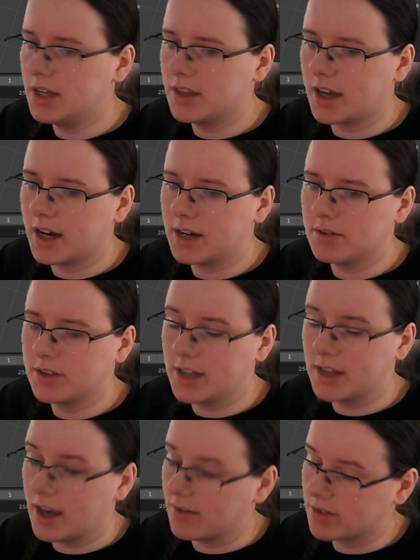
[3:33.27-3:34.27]
The higher
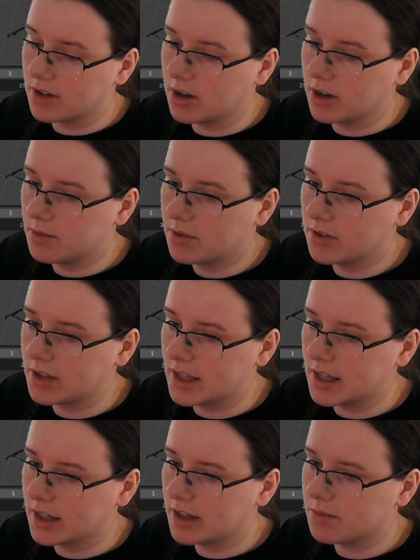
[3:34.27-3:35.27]
the f-stop, the
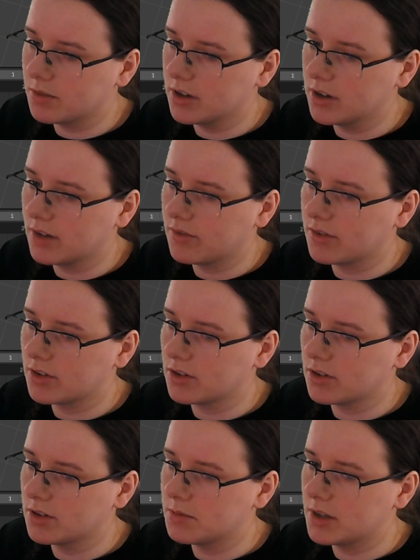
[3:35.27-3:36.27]
less blurred everything's
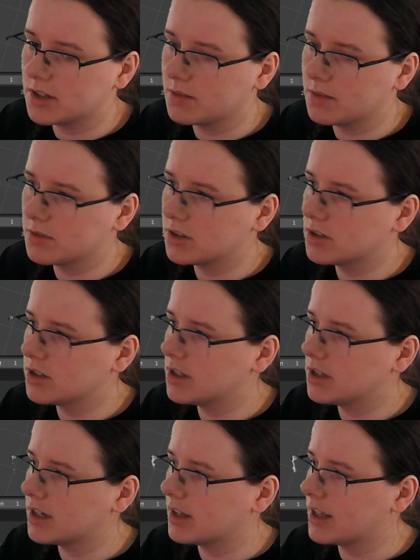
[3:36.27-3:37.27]
going to be. So I'm just going to
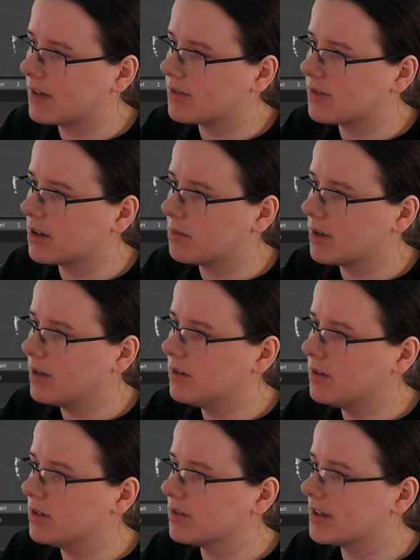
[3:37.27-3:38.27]
turn down the f-stop here,
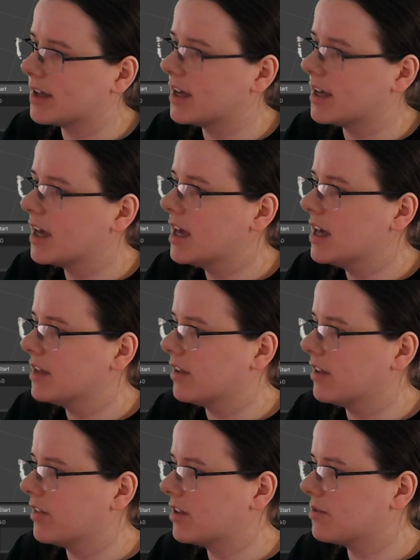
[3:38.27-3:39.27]
and you'll see
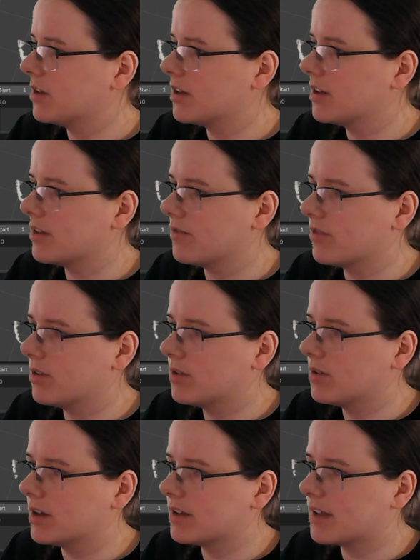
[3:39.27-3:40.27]
that this one is in
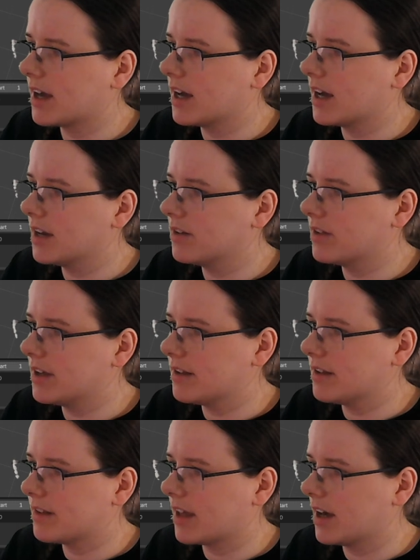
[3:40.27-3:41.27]
focus and
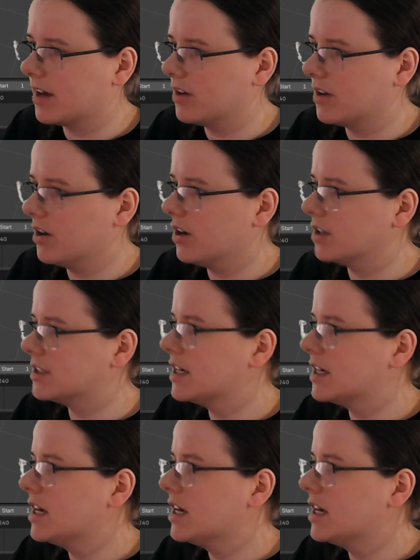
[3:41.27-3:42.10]
these are not.